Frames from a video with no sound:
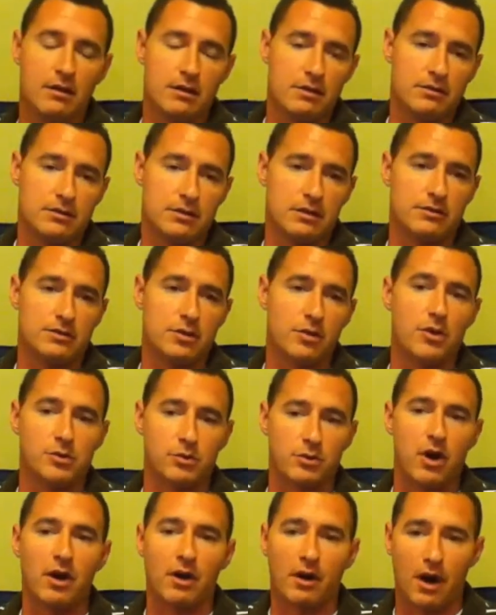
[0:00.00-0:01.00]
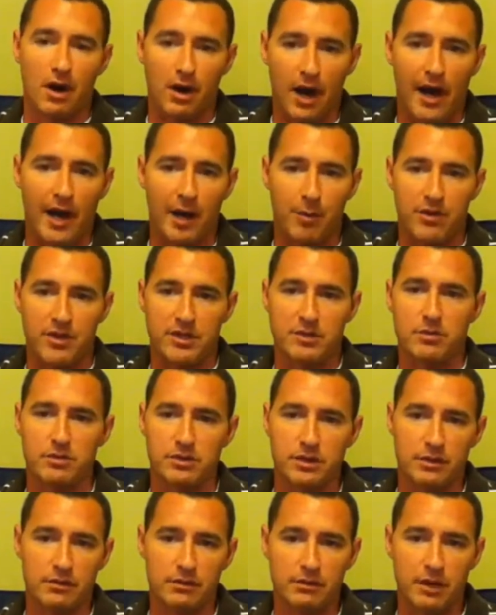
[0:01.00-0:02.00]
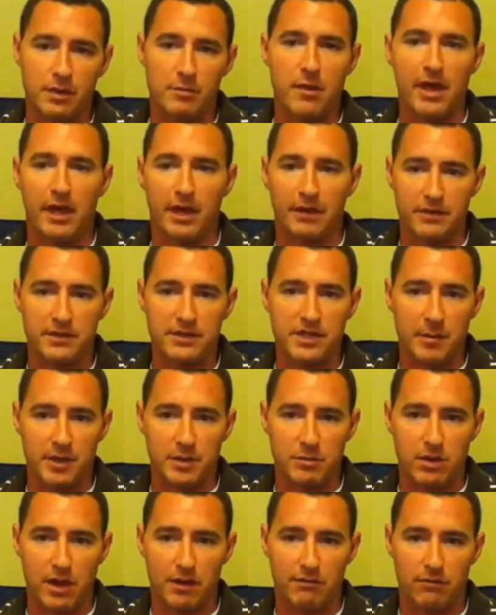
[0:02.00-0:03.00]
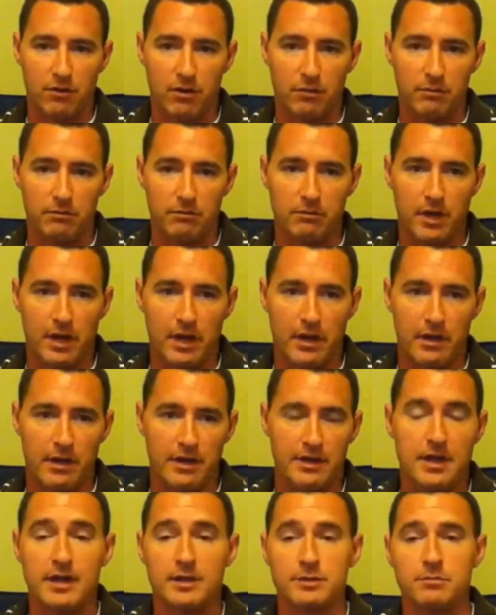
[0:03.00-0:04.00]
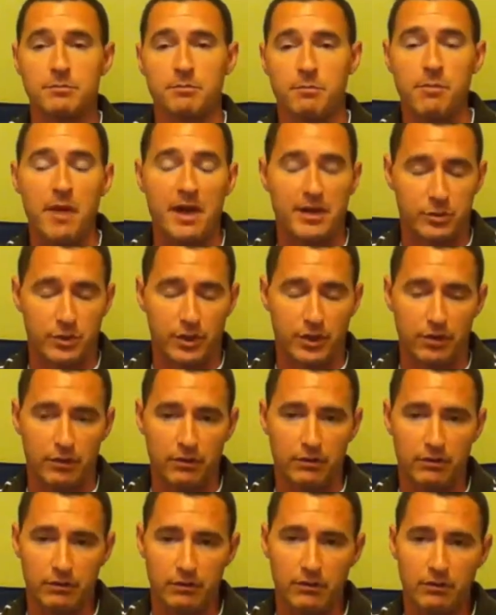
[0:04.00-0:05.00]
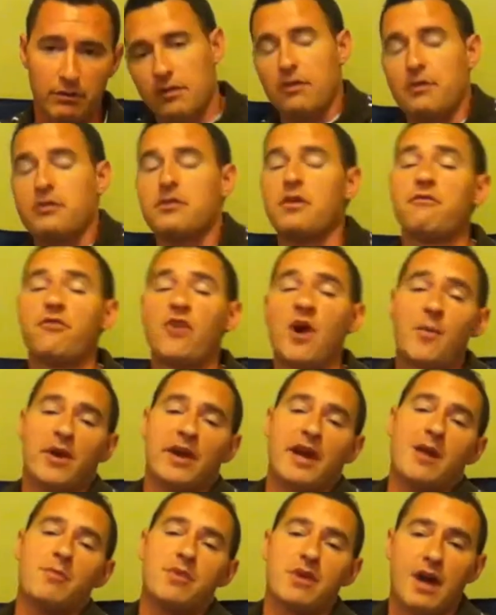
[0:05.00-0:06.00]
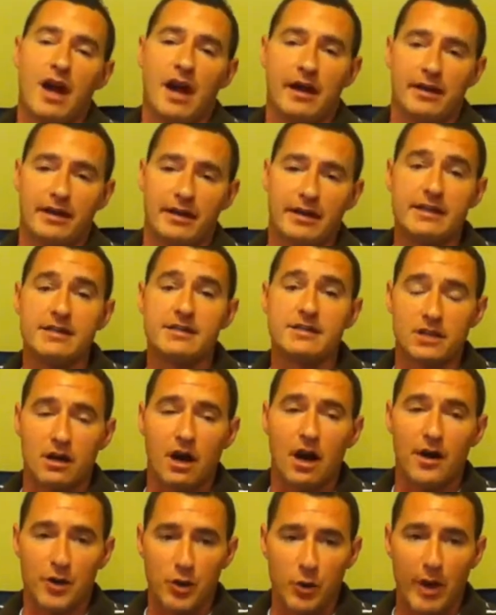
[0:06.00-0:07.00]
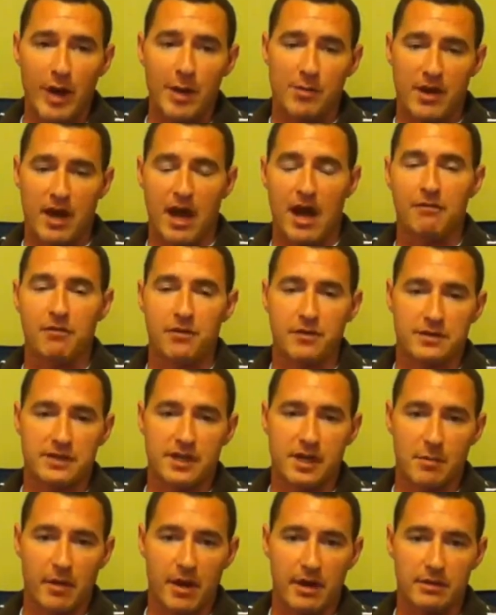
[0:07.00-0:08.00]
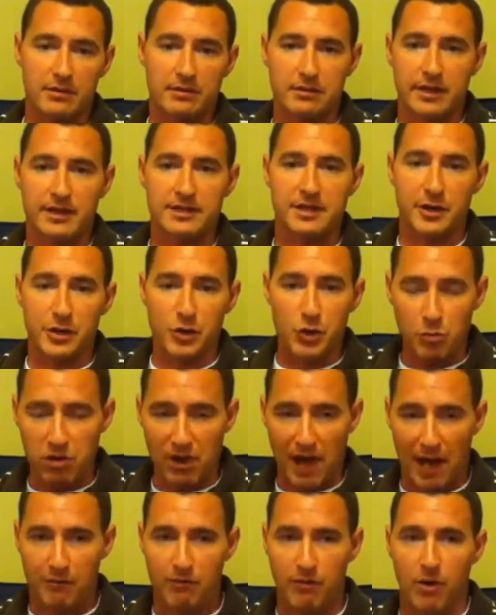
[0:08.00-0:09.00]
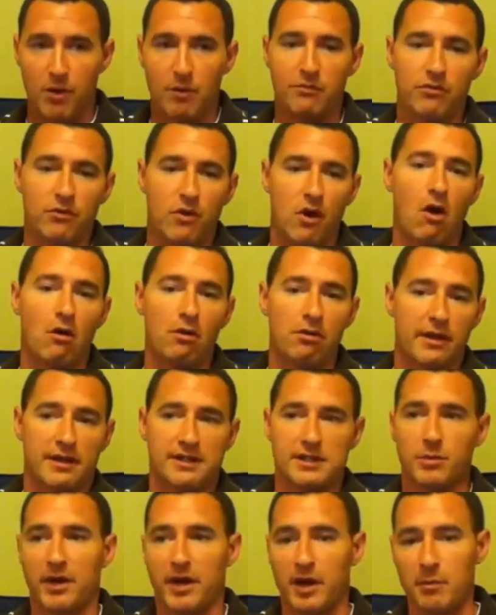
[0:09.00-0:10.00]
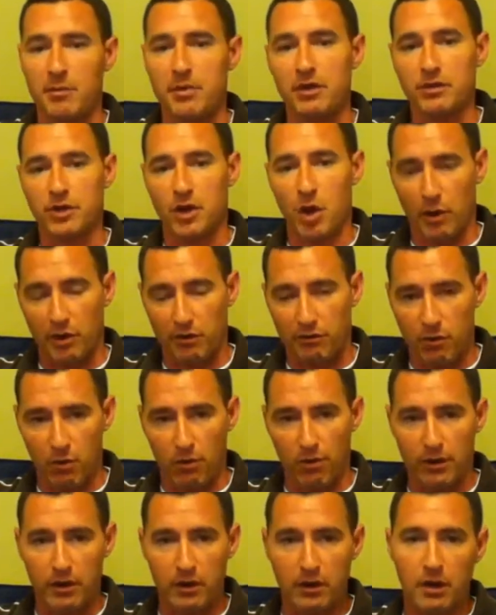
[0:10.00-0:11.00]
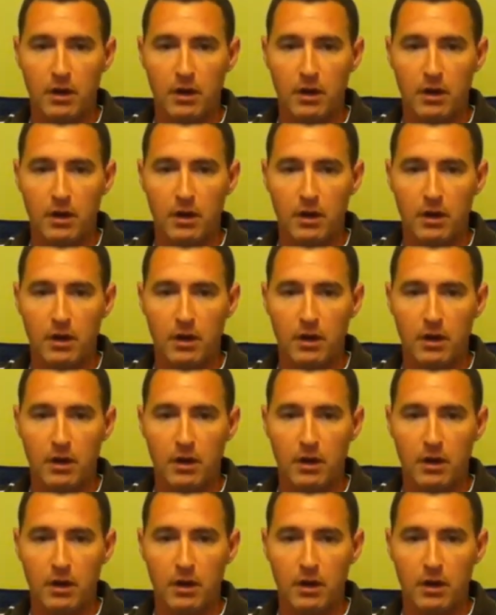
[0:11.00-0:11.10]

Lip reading: So those were our guiding principles in making the CMS platform as best we could. The Framework API is our new API for the CMS. It's our new platform for all things that we're going to build going forward.